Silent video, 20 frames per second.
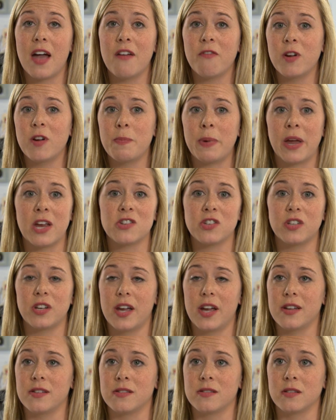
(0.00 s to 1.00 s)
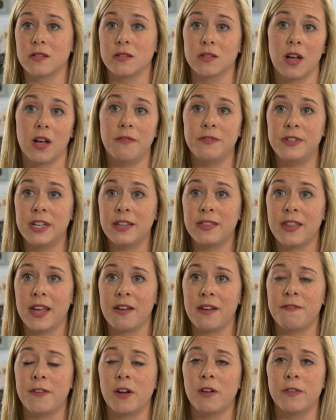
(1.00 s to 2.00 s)
Every patient has loved it. They
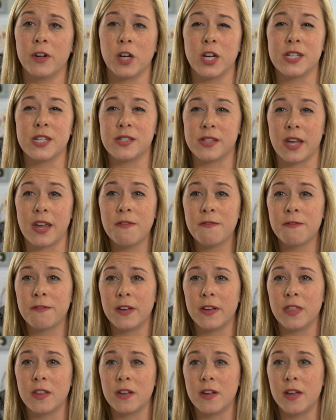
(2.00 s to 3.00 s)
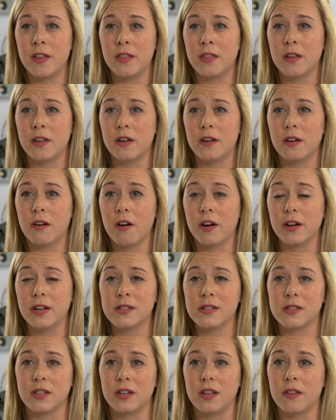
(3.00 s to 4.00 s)
have felt very safe in the
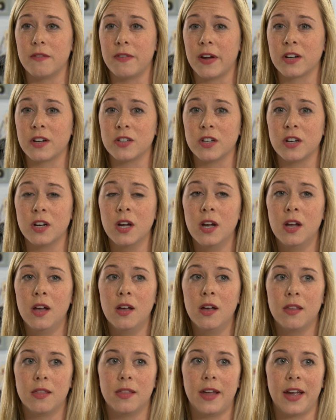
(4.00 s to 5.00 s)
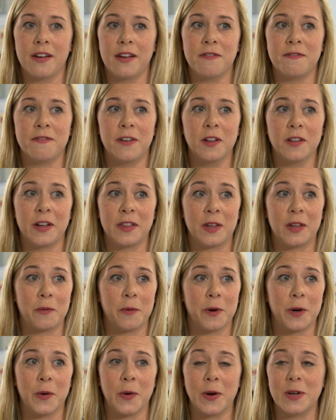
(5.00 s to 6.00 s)
harness and in the Vector. They have felt like they
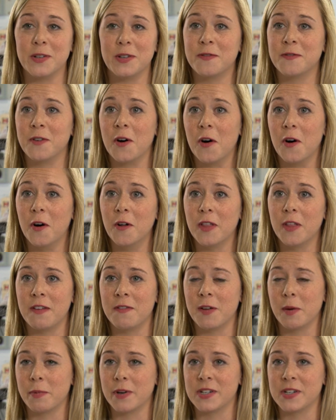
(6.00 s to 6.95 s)
weren't going to fall. They felt